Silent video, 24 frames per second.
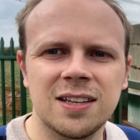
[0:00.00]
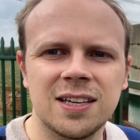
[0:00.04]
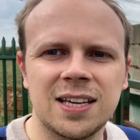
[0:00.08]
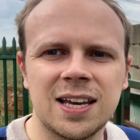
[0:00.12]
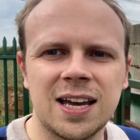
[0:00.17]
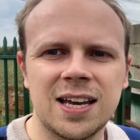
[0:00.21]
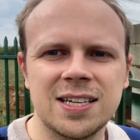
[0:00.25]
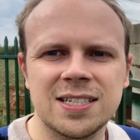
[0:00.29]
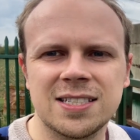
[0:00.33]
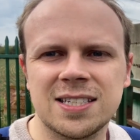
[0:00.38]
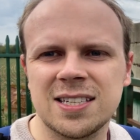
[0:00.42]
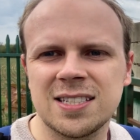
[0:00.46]
the
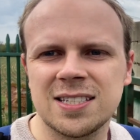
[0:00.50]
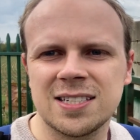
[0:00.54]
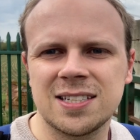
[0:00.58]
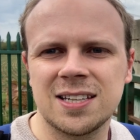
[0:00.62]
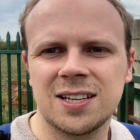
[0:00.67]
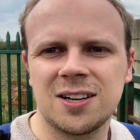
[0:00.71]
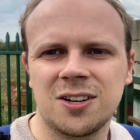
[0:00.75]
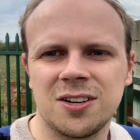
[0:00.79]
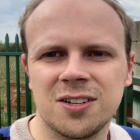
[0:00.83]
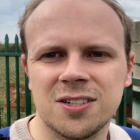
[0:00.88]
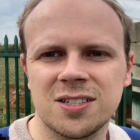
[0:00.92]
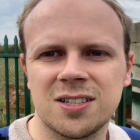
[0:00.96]
gate says it's
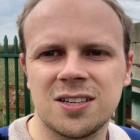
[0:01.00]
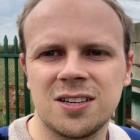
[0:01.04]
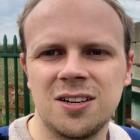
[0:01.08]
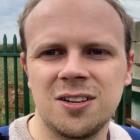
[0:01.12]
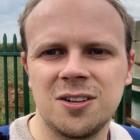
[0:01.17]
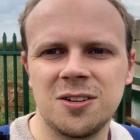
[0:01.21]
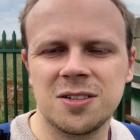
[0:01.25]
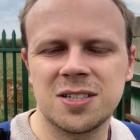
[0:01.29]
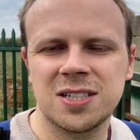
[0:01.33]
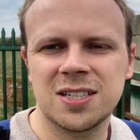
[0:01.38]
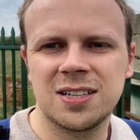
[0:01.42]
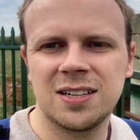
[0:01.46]
in constant
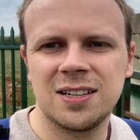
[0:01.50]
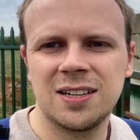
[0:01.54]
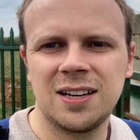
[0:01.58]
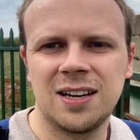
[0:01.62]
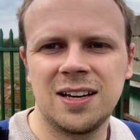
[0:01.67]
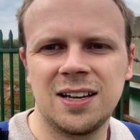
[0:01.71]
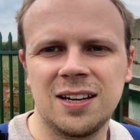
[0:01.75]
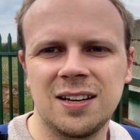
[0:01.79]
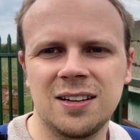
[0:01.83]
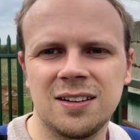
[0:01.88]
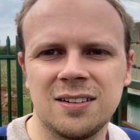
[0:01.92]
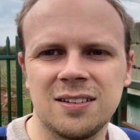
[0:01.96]
use,
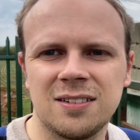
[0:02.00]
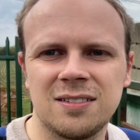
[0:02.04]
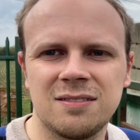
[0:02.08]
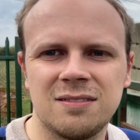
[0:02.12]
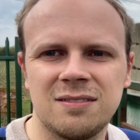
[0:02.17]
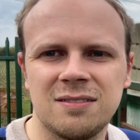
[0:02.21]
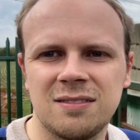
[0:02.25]
and